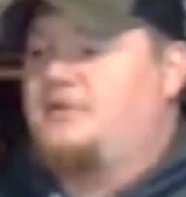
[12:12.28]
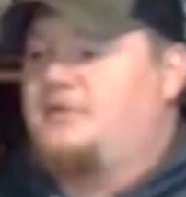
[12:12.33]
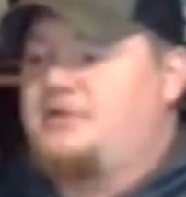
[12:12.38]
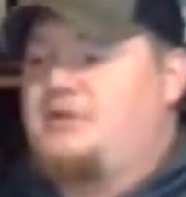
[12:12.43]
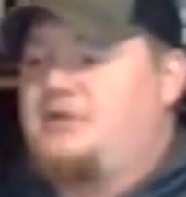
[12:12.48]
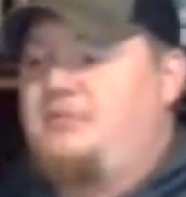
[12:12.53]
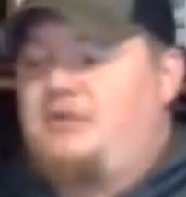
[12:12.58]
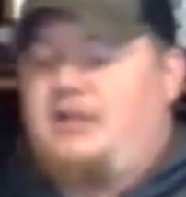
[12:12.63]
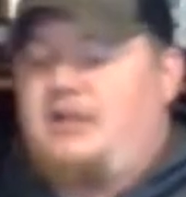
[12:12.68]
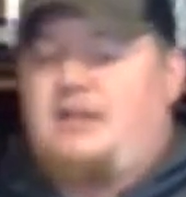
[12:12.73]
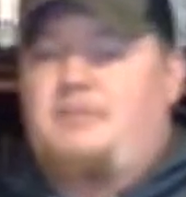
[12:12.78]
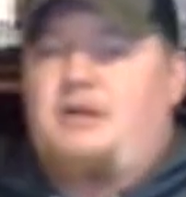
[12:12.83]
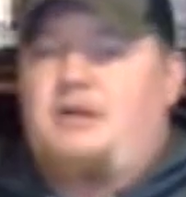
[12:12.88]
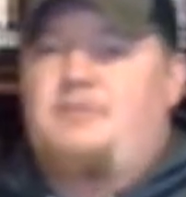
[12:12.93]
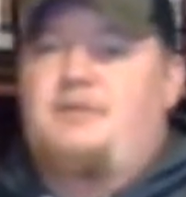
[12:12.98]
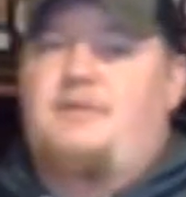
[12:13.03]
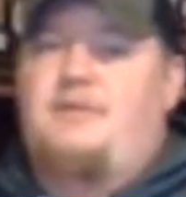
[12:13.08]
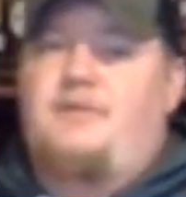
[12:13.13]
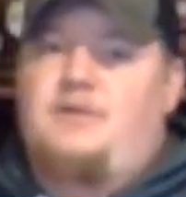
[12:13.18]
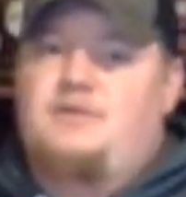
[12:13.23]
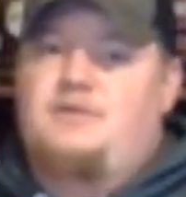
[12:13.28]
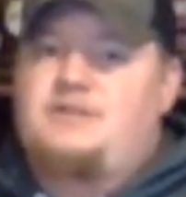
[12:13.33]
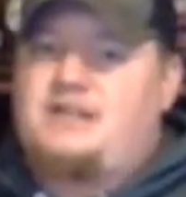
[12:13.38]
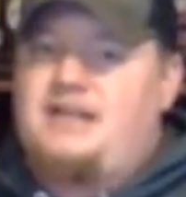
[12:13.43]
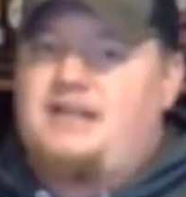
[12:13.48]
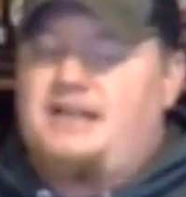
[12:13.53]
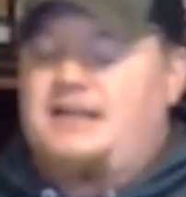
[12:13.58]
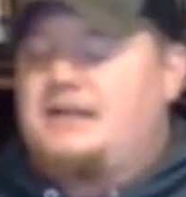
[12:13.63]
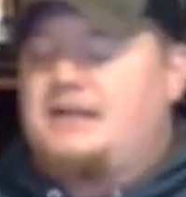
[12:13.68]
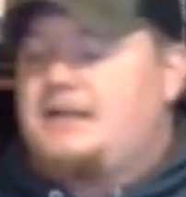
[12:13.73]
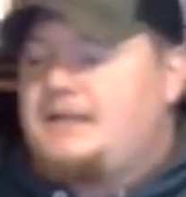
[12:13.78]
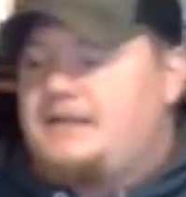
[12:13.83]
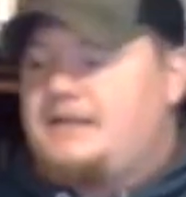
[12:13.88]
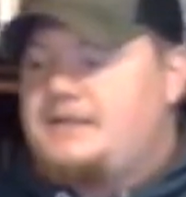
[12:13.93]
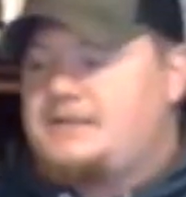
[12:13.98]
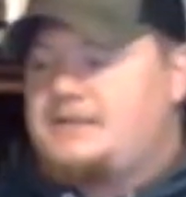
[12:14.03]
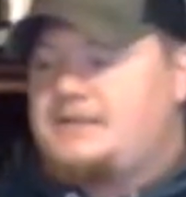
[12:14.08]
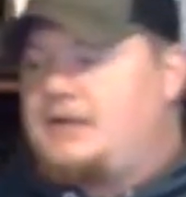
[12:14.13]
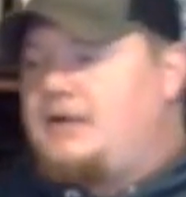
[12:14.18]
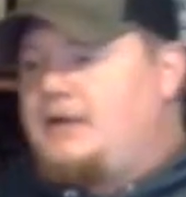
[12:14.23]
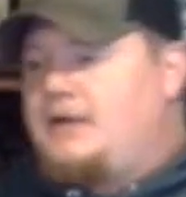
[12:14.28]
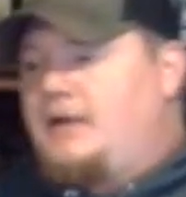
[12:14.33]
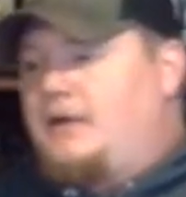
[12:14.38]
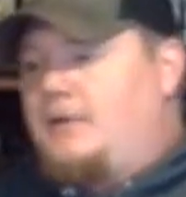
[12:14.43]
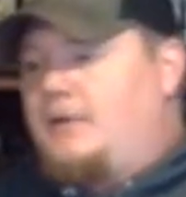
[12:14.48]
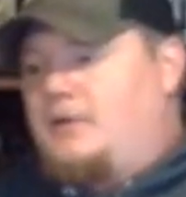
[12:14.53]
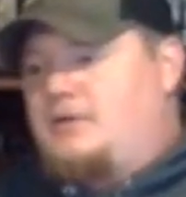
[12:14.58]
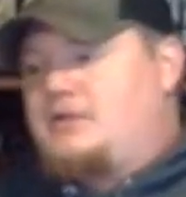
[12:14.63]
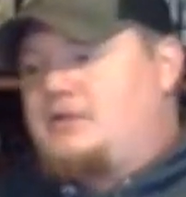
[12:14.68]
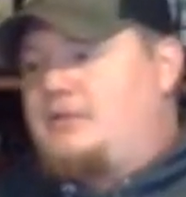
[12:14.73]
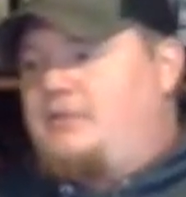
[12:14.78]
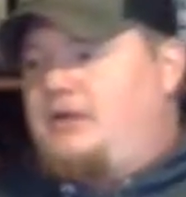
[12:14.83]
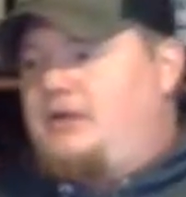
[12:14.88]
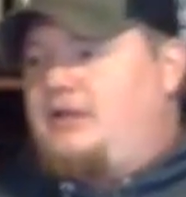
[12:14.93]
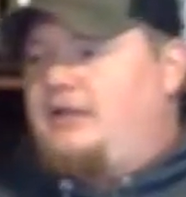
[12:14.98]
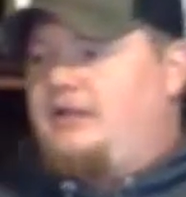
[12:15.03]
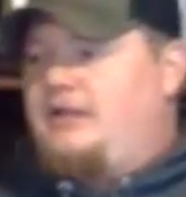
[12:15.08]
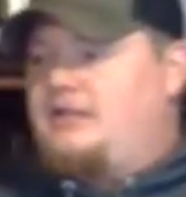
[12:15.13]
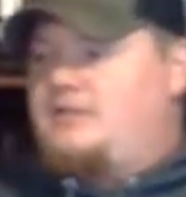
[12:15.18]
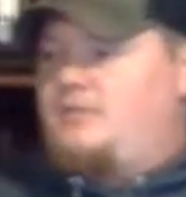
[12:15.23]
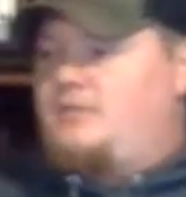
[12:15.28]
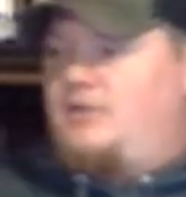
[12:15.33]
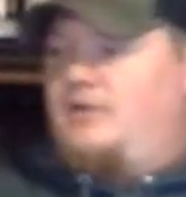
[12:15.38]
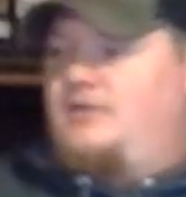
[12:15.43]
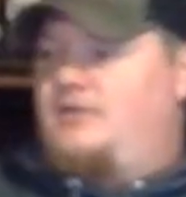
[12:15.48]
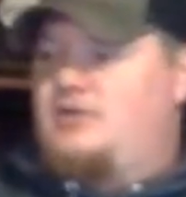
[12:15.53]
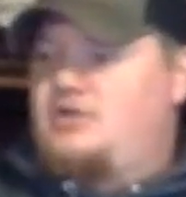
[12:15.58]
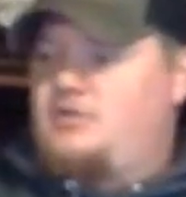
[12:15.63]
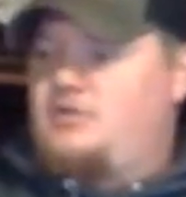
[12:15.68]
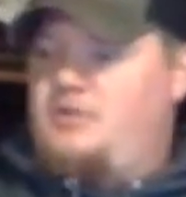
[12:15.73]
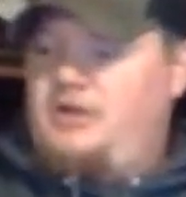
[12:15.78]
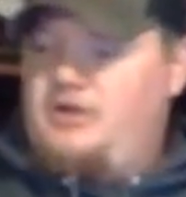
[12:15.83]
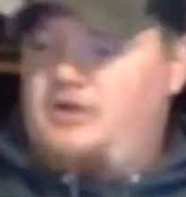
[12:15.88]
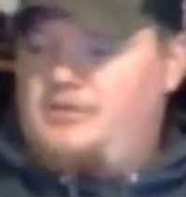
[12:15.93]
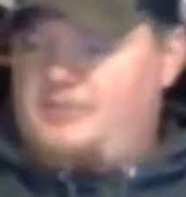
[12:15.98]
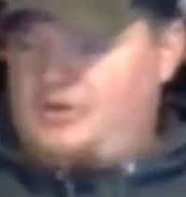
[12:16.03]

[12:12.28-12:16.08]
for somebody that might be first getting into this, or somebody that likes more of a sweeter